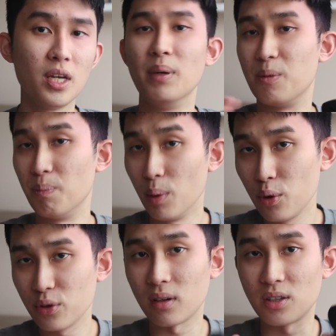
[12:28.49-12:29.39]
but
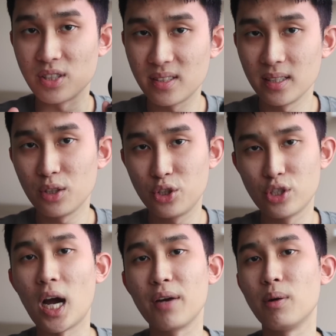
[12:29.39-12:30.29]
both are still
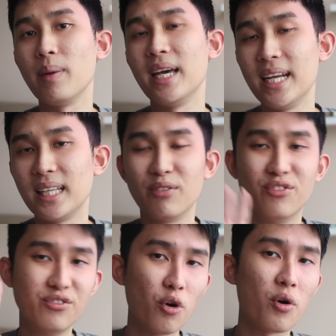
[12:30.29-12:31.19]
shy from hitting the
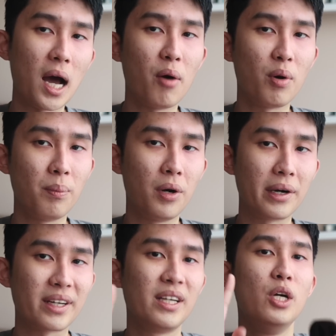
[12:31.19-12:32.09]
4-hour
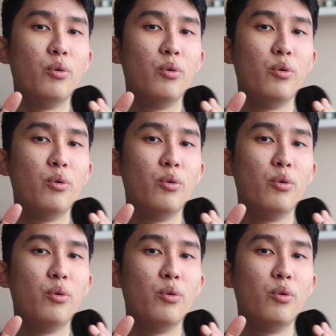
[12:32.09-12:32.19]
mark,